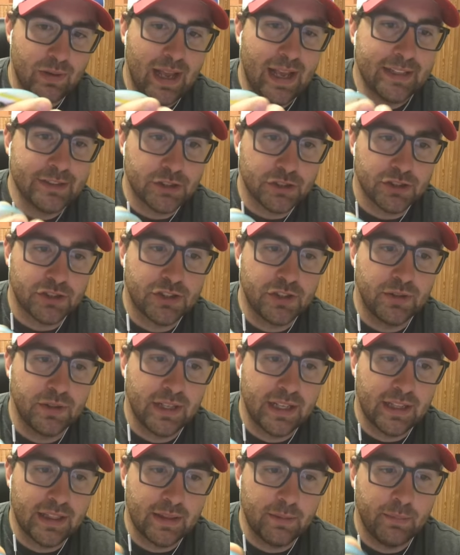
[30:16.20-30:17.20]
as you're
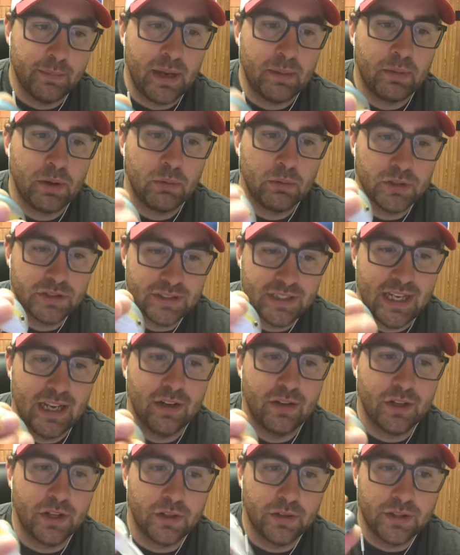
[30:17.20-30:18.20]
tuning it, the baby will
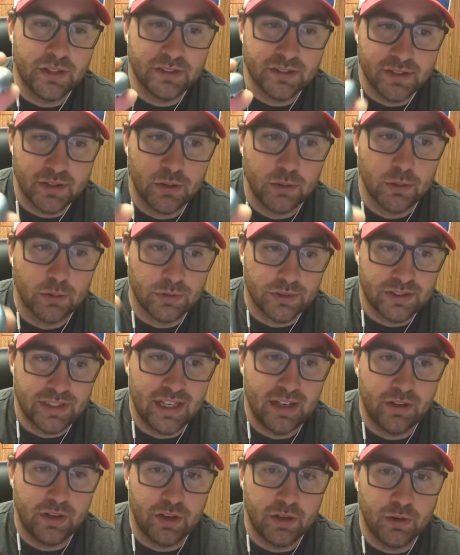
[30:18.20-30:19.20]
tell you, this lure will
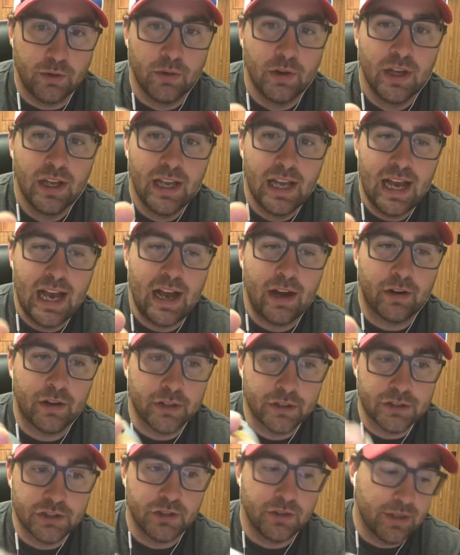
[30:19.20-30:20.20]
tell you how
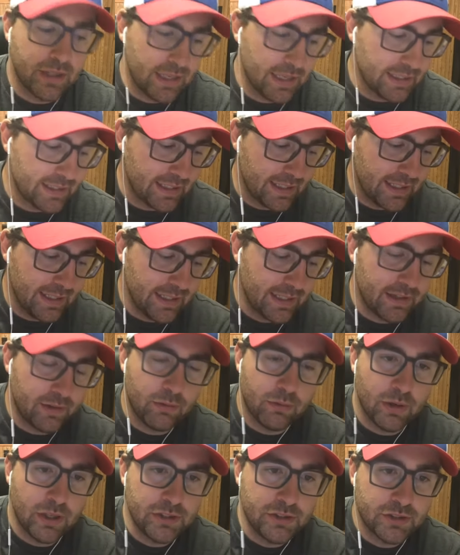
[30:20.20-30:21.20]
you're tuning it to get it
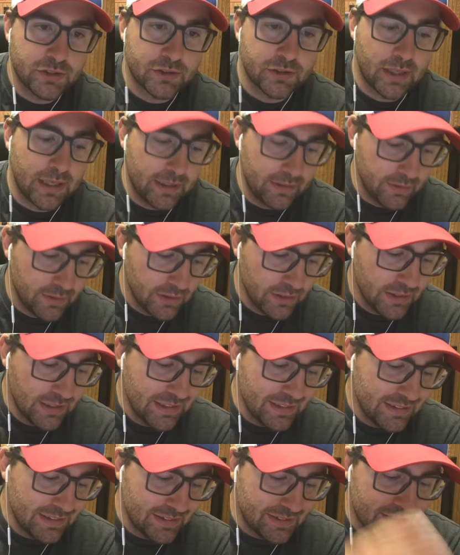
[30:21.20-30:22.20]
to run straight.
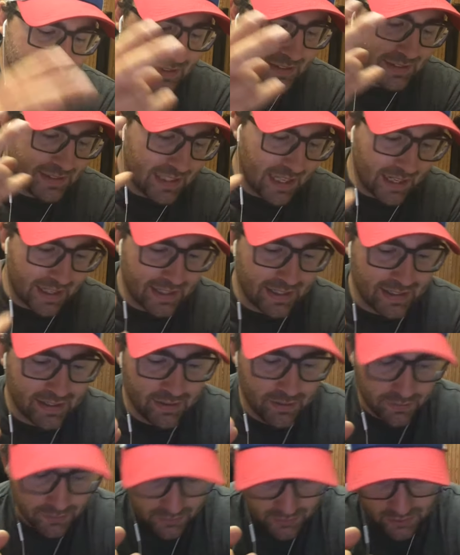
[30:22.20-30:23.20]

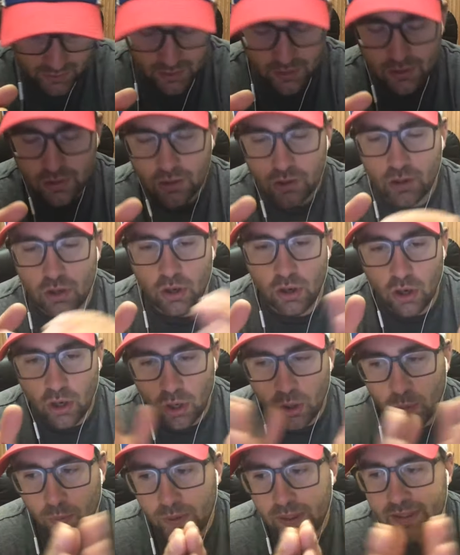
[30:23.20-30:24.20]
Second,
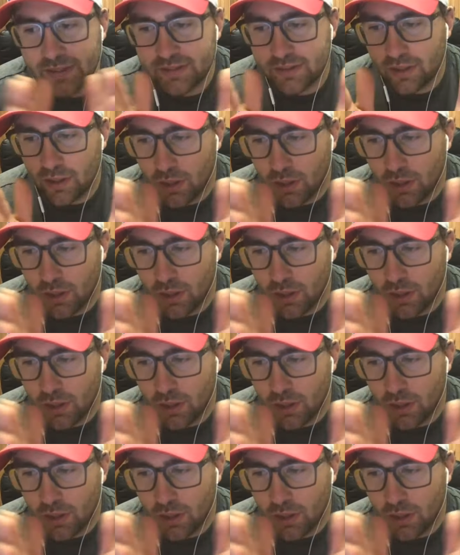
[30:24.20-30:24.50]
always,